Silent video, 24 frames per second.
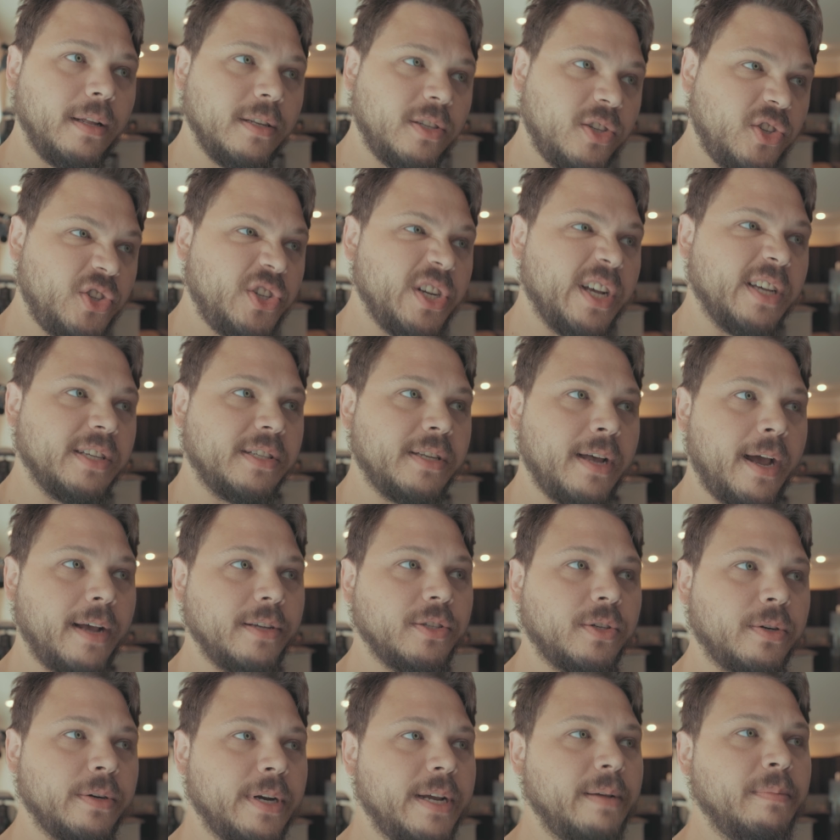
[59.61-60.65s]
it's just
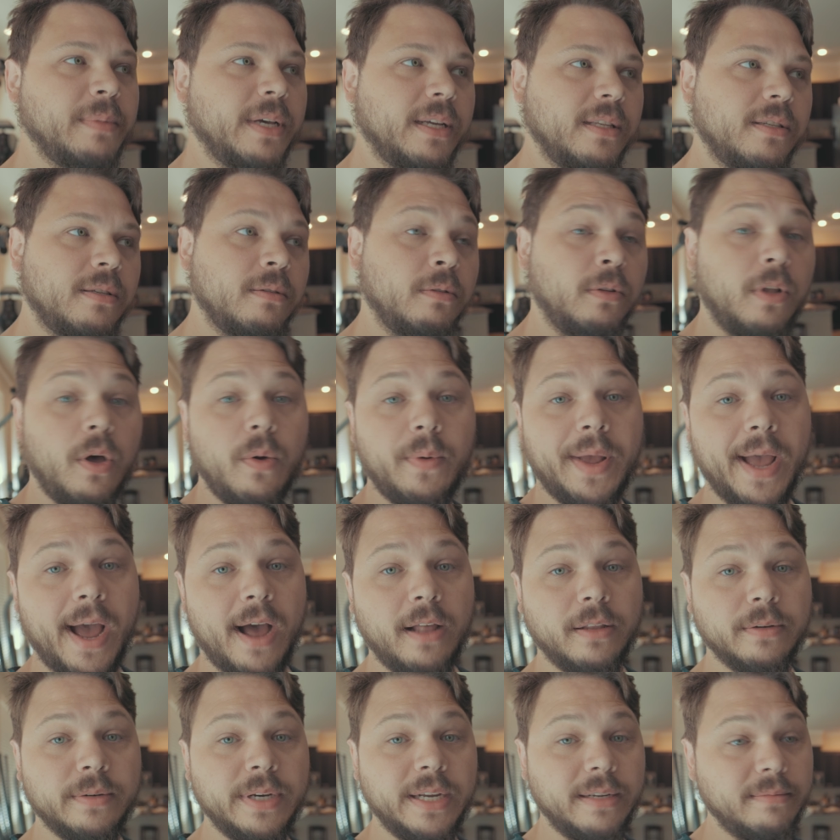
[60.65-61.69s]
ice cream that's low
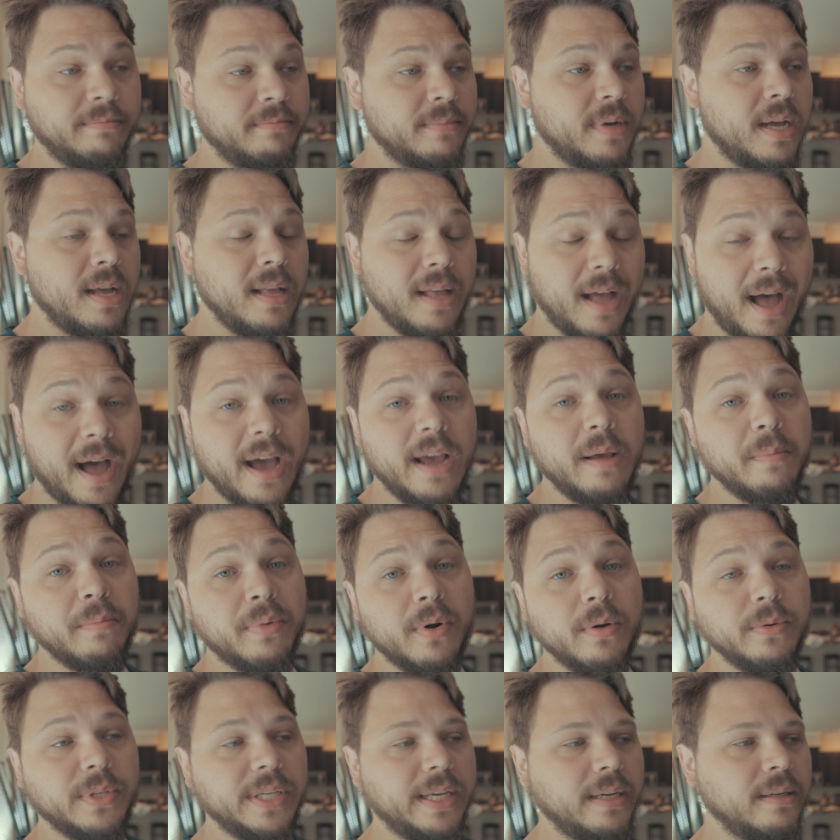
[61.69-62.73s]
calorie and high in
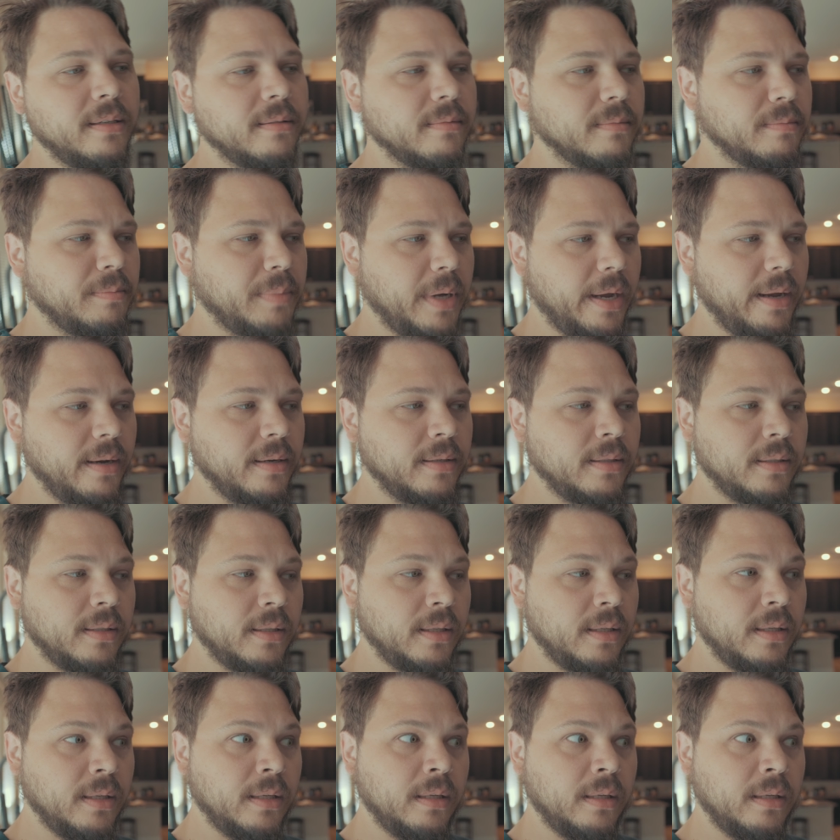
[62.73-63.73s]
protein, but,